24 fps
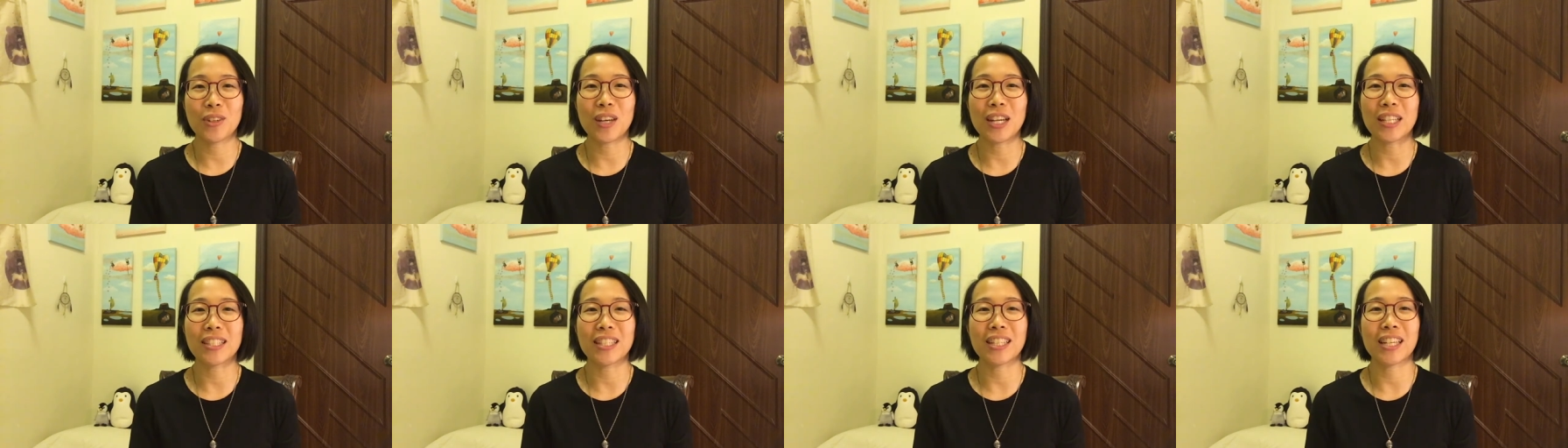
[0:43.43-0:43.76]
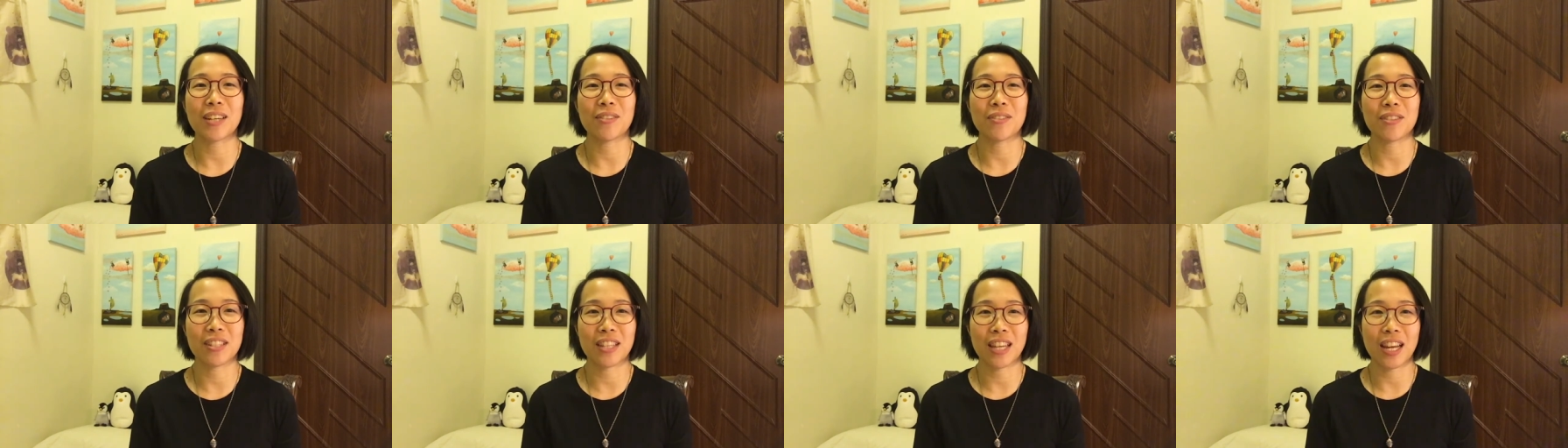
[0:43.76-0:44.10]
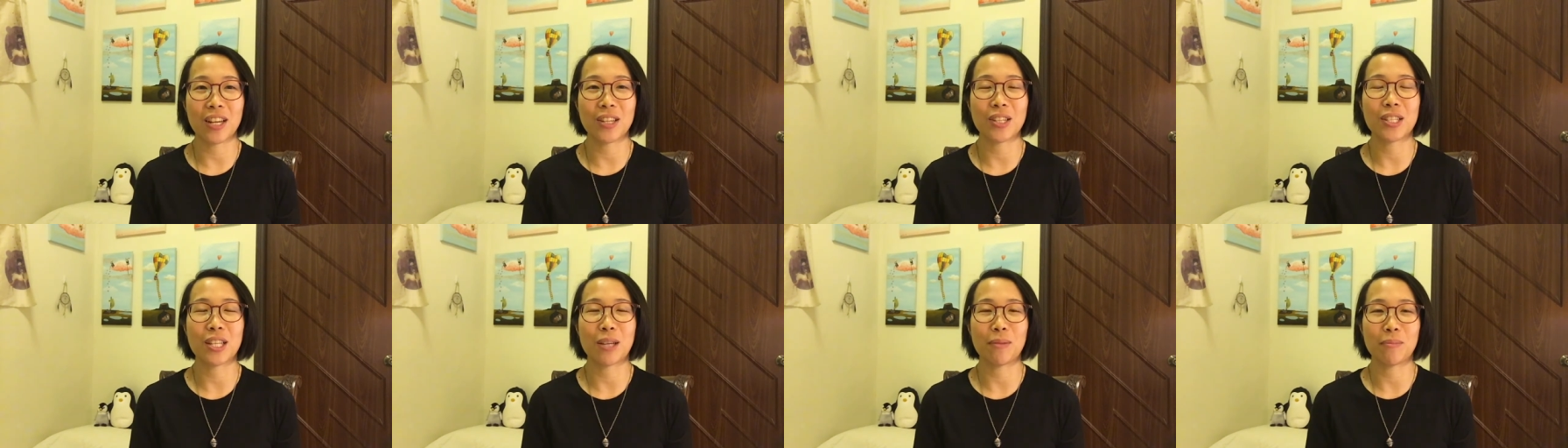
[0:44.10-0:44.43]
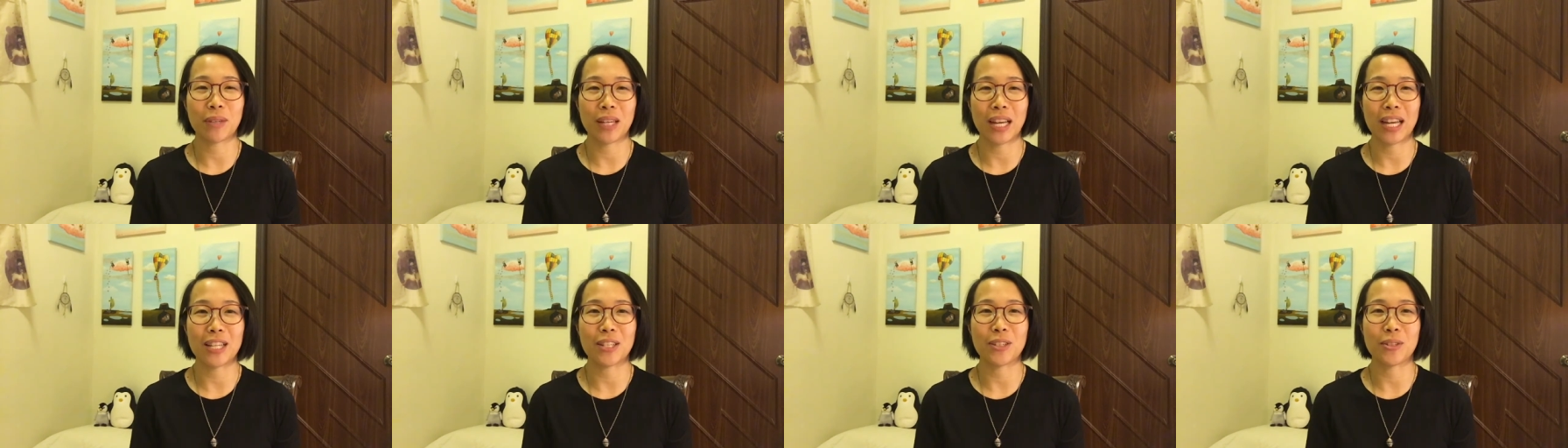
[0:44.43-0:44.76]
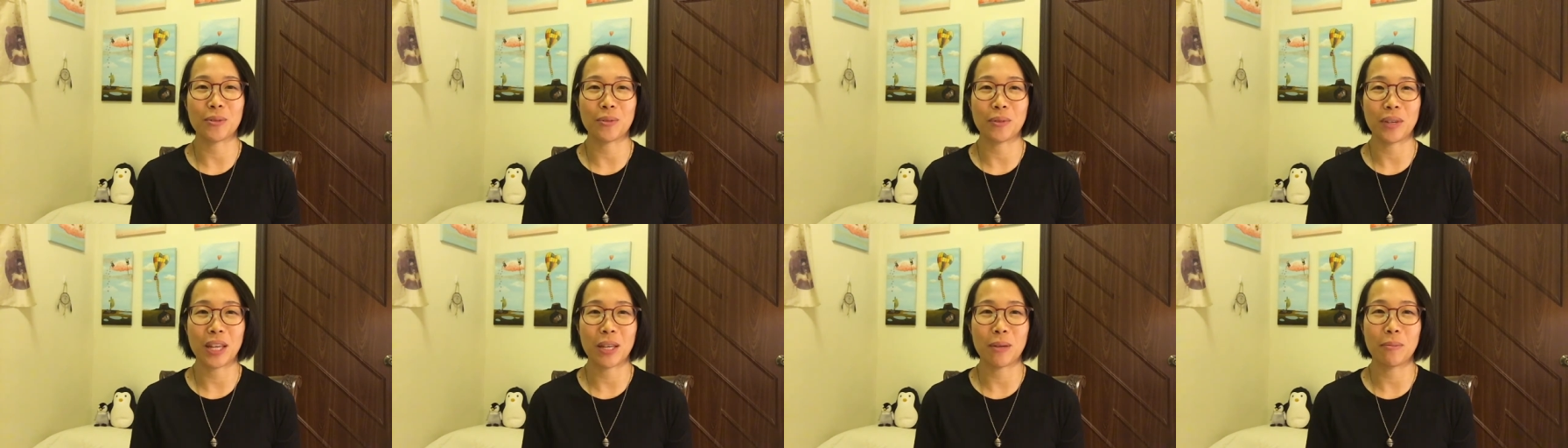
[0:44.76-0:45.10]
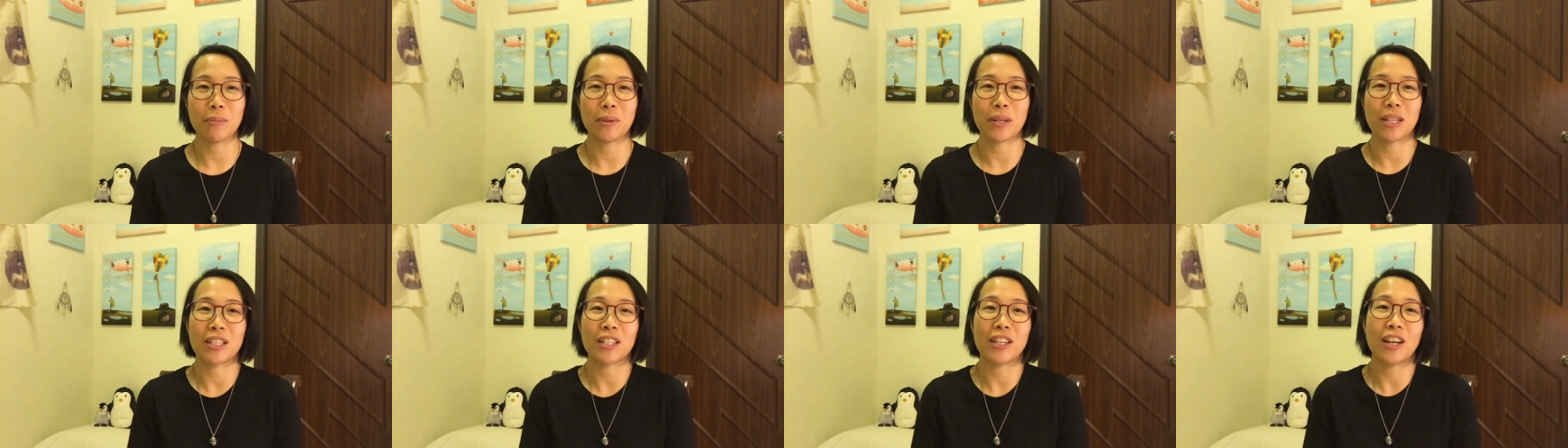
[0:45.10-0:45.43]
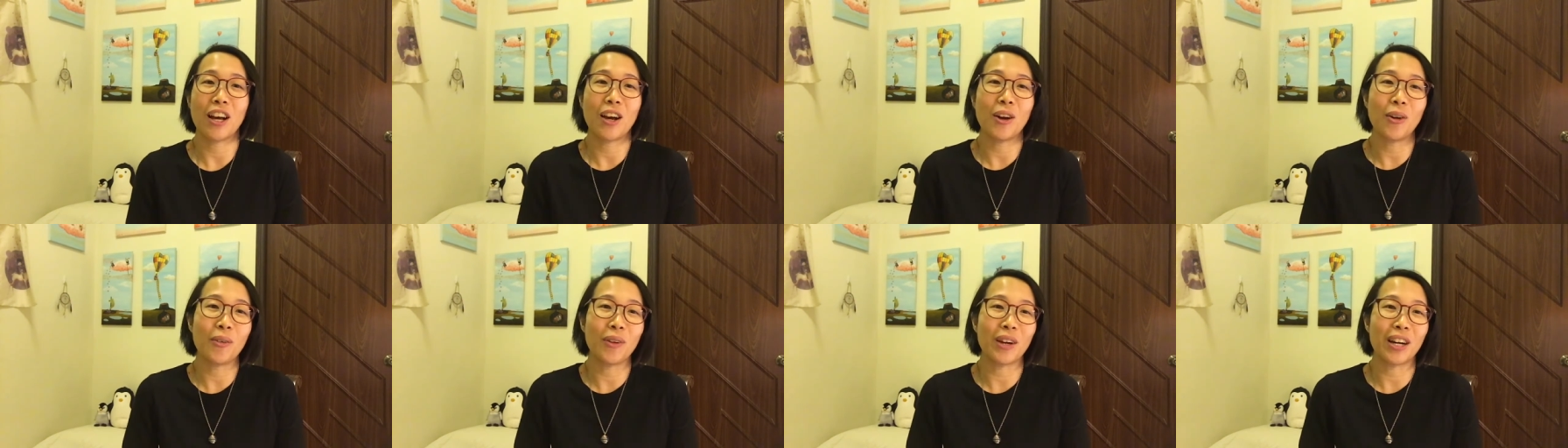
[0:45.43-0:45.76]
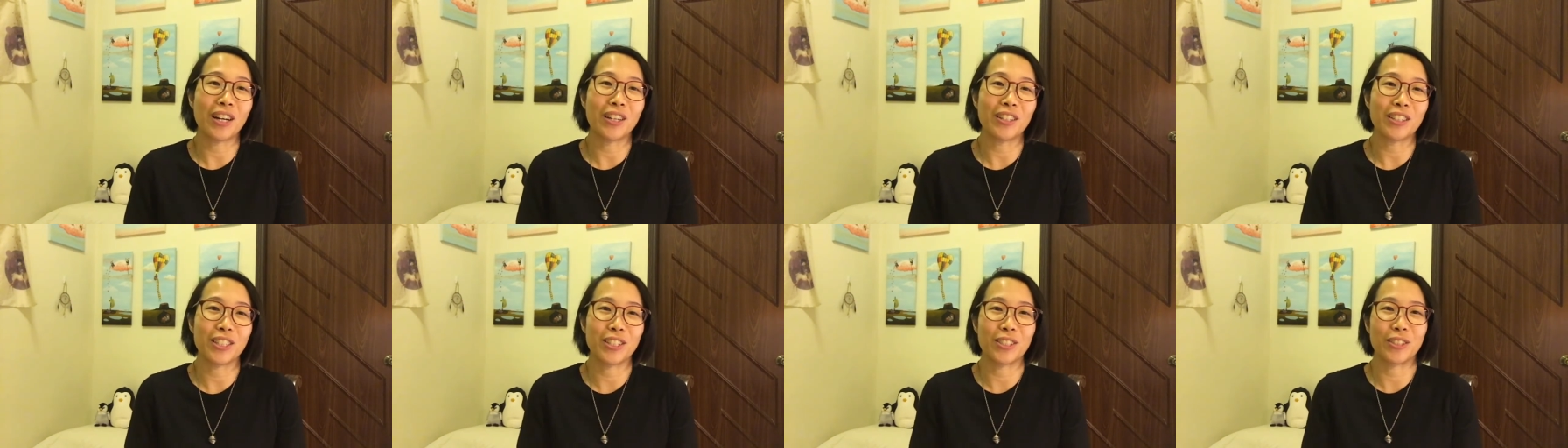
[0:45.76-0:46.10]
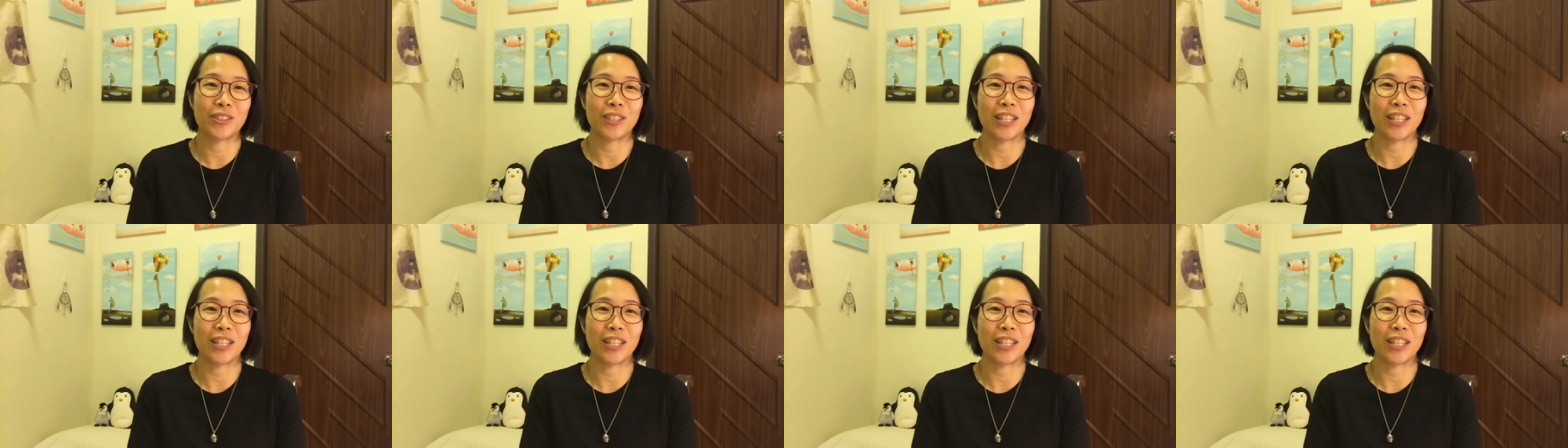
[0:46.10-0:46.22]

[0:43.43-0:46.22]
I think I've scared some guys away, but oh well, you know,